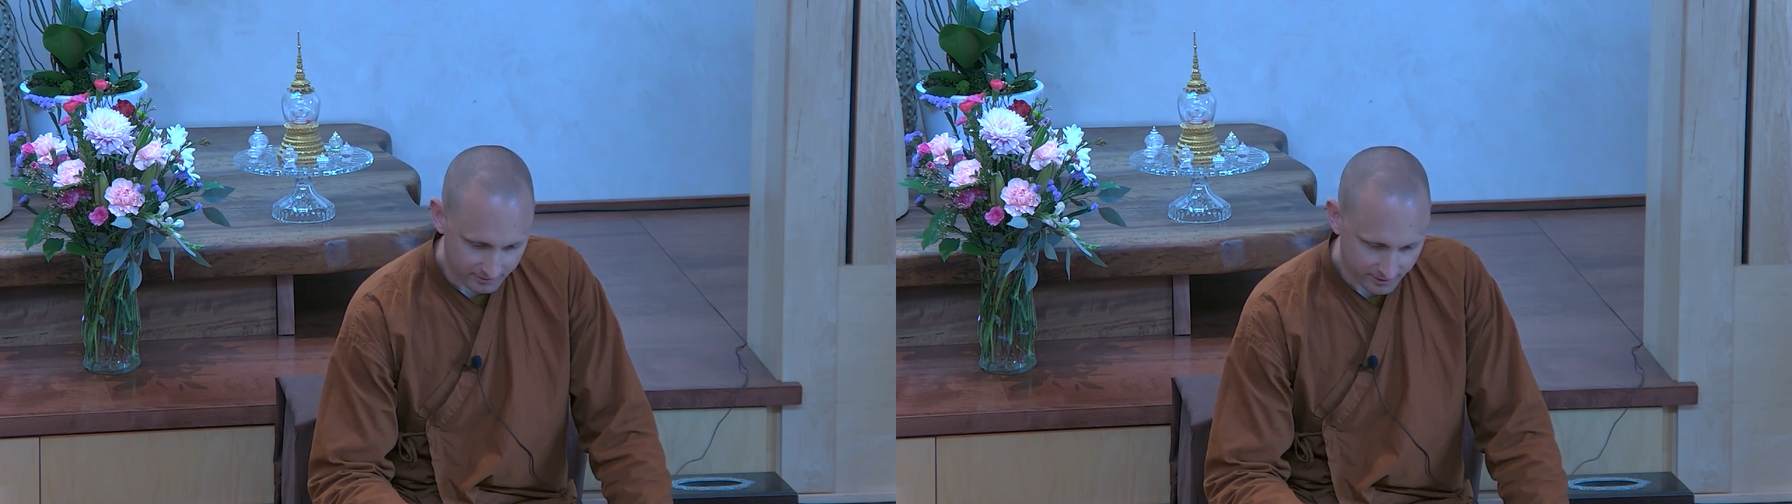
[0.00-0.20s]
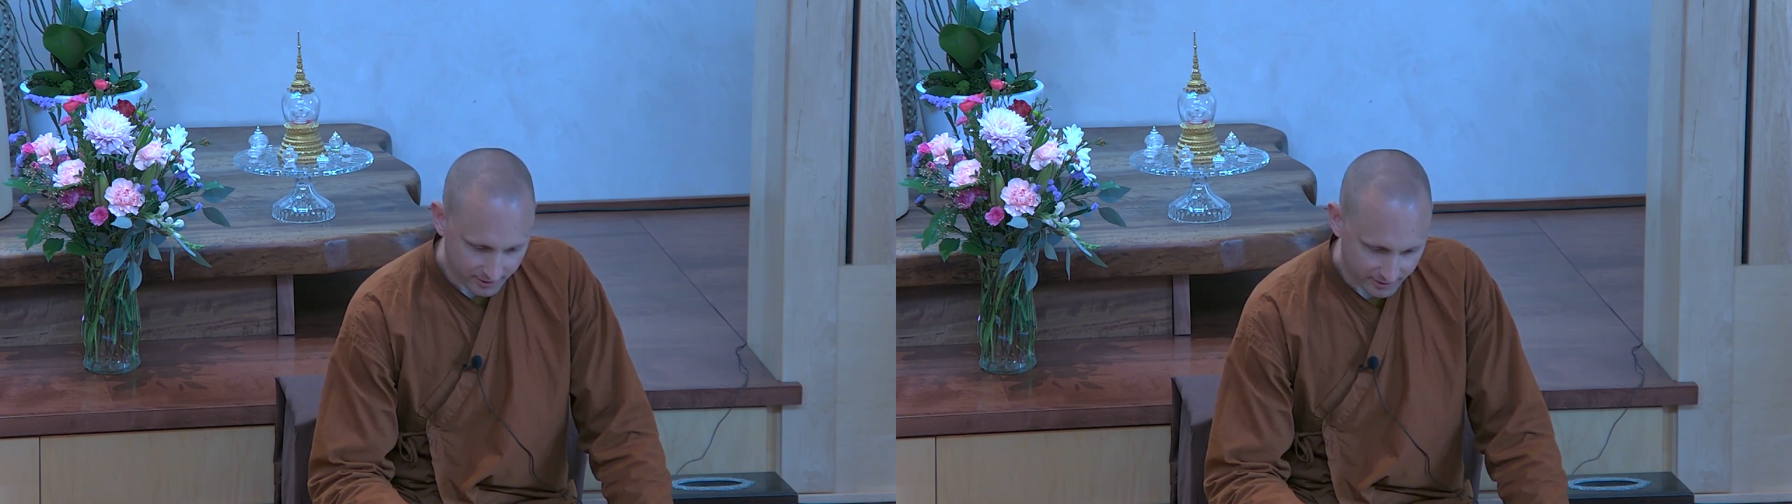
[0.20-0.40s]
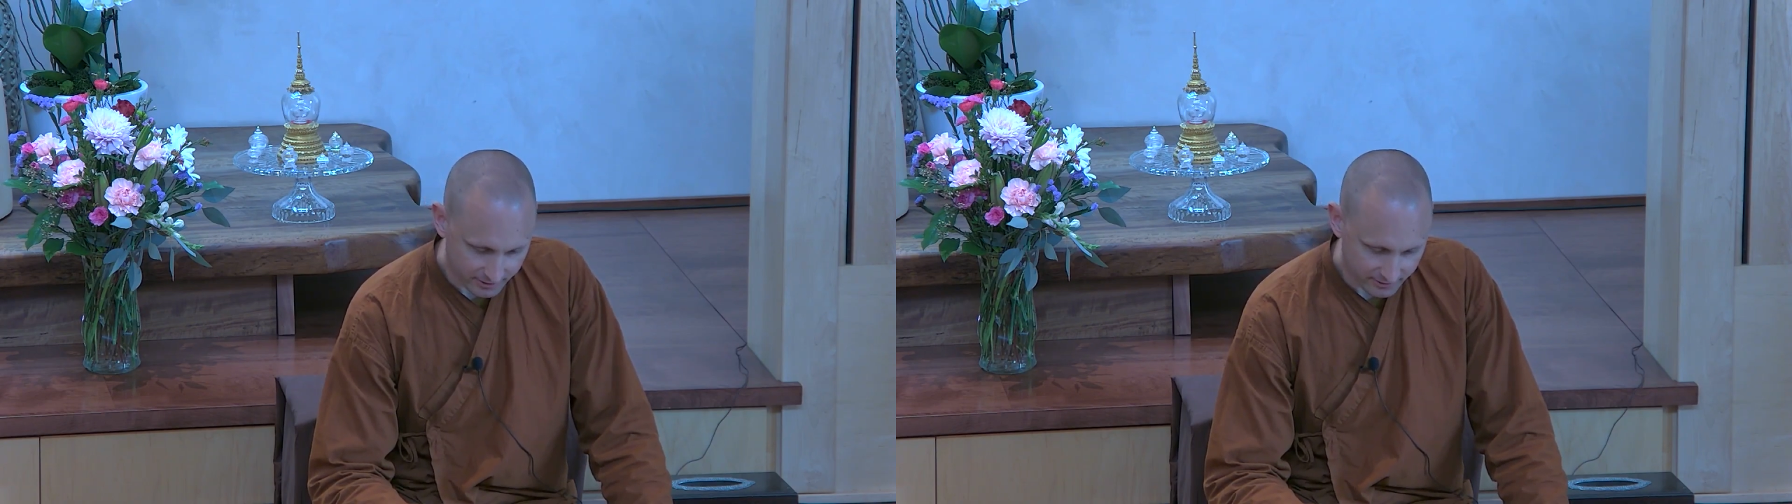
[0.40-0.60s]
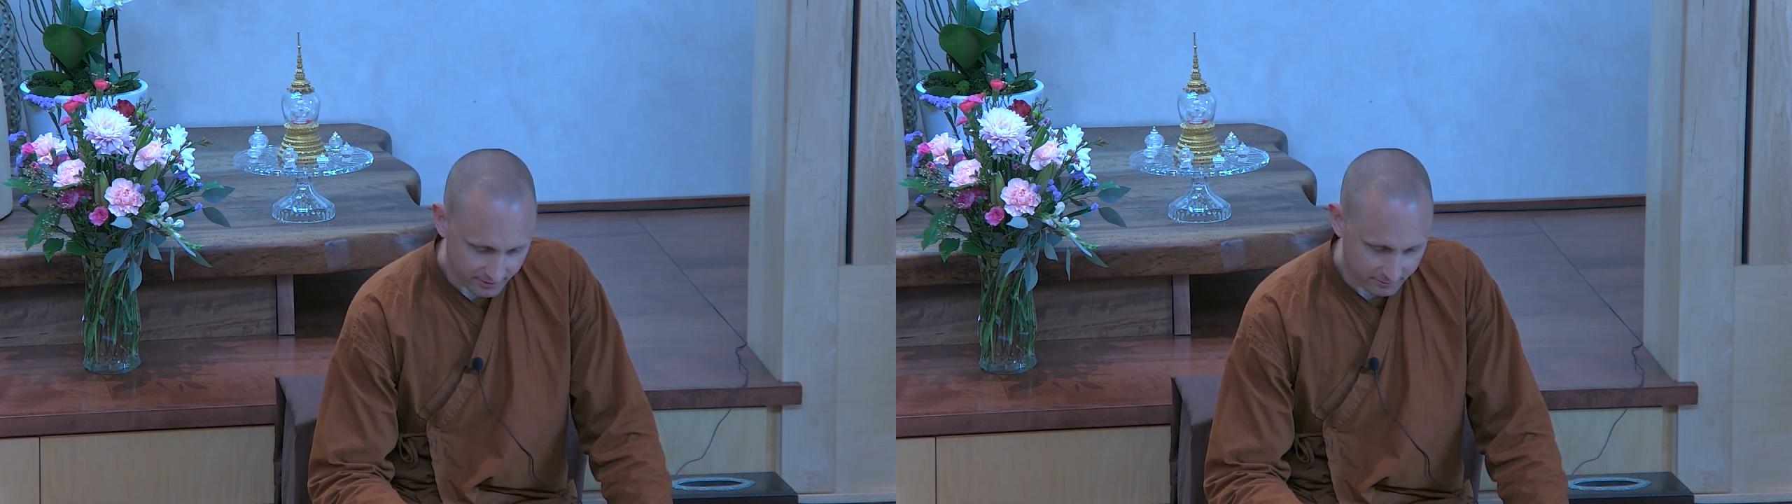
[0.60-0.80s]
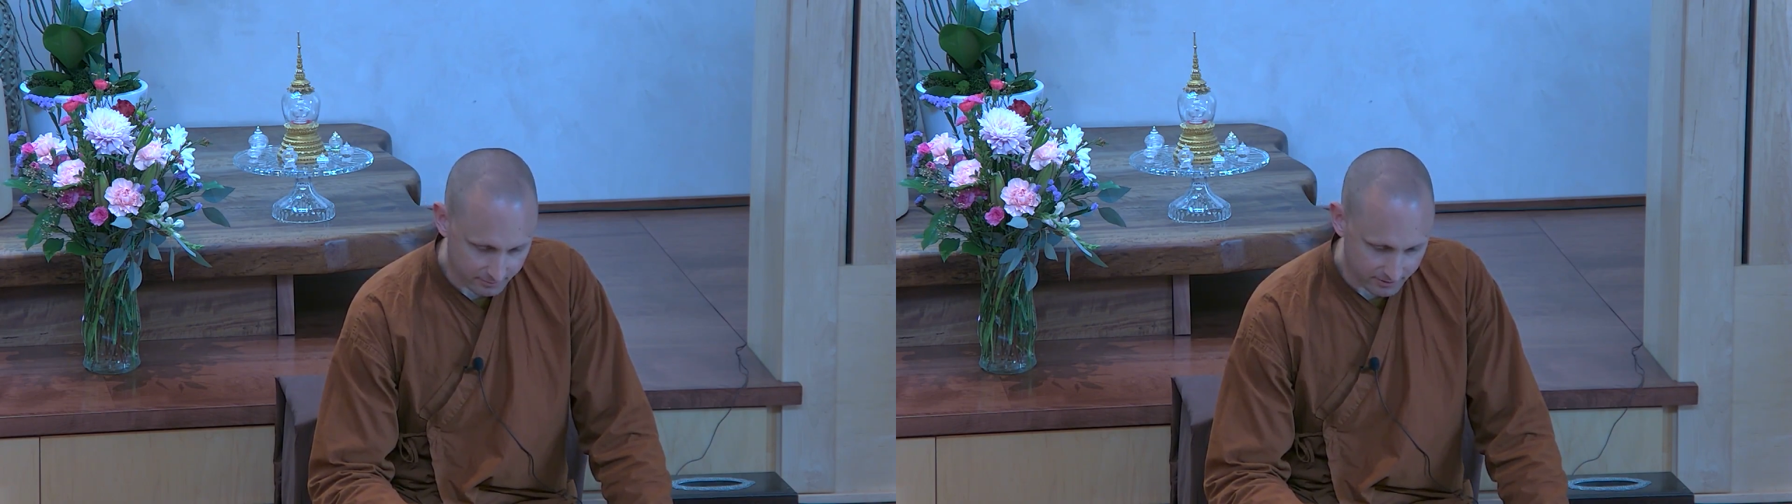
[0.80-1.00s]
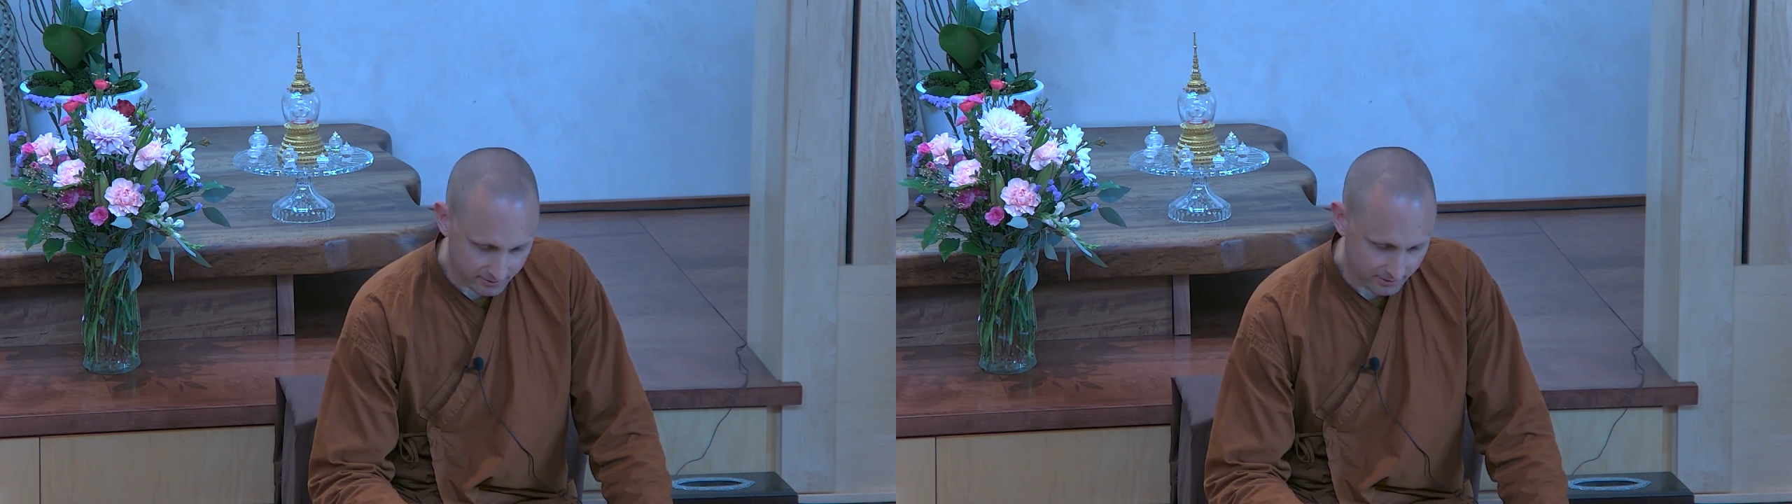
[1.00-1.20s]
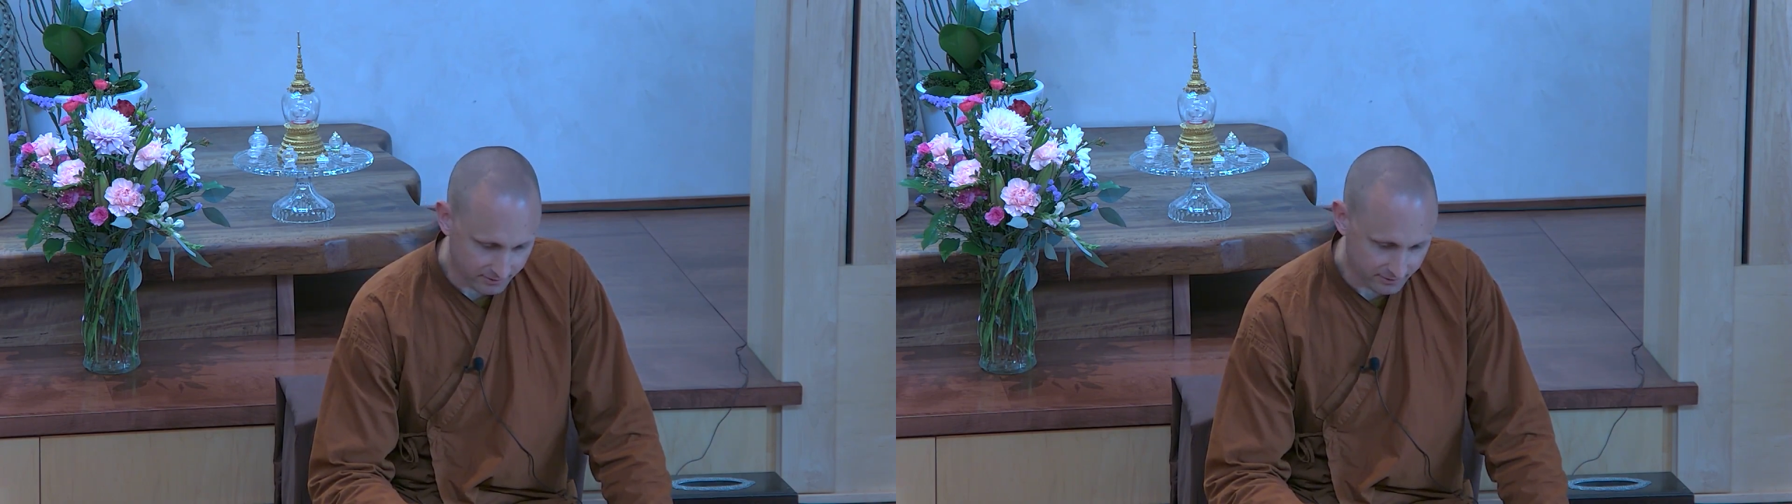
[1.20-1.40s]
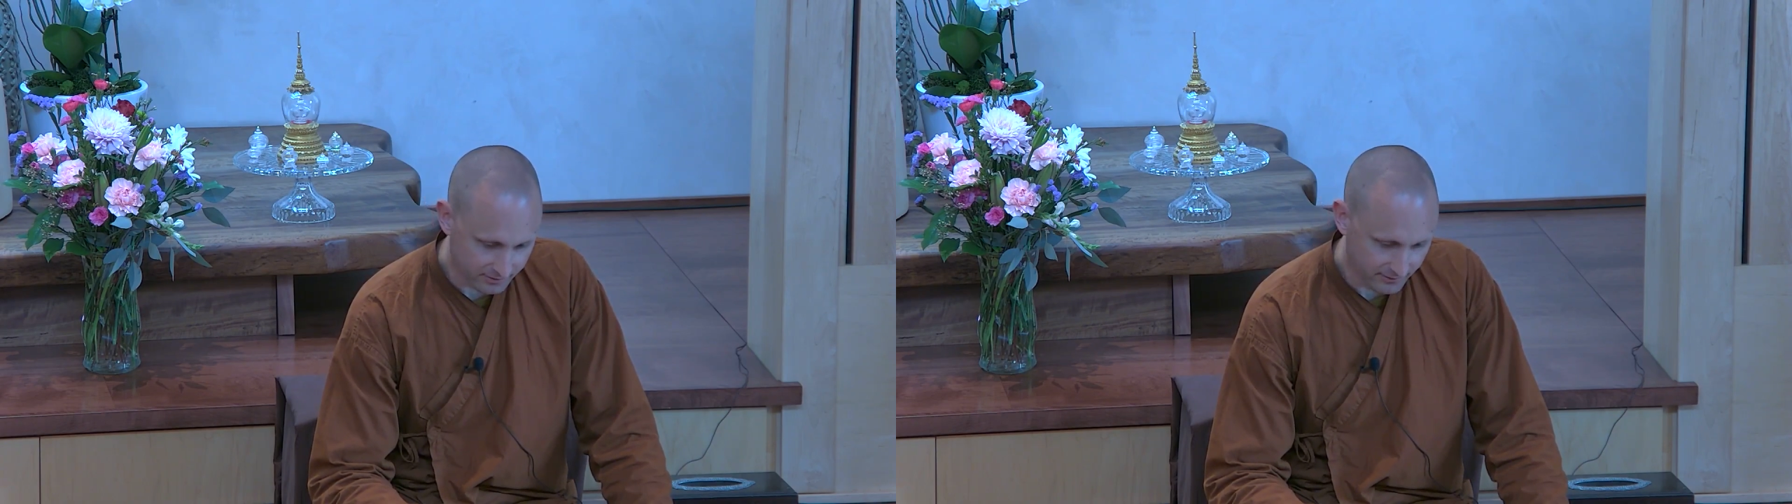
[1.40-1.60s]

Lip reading: hate, and bitterness.